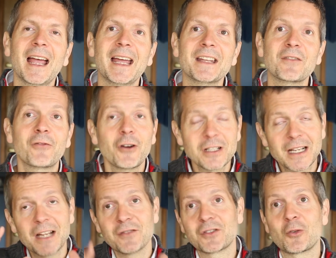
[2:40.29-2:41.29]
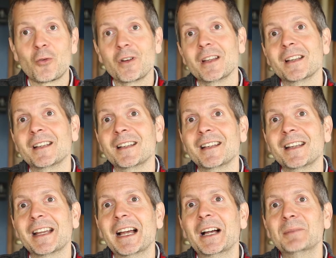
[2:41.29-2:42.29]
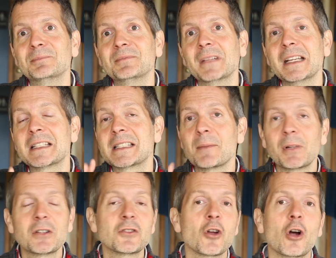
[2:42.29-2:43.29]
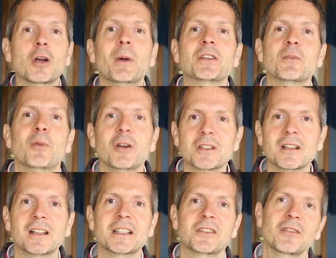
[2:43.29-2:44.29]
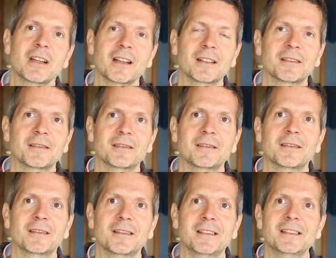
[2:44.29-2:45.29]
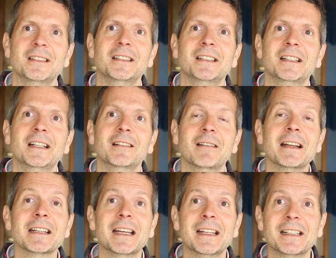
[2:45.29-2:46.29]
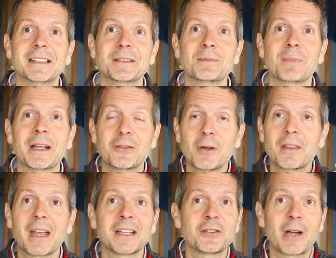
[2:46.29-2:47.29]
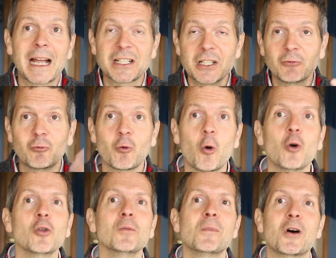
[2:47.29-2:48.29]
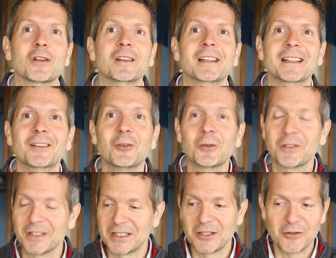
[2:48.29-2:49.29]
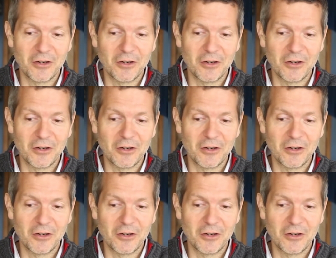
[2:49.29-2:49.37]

And the first kind of story is simply to talk about your personal history, right? And by doing that, you're actually role modeling wholeness.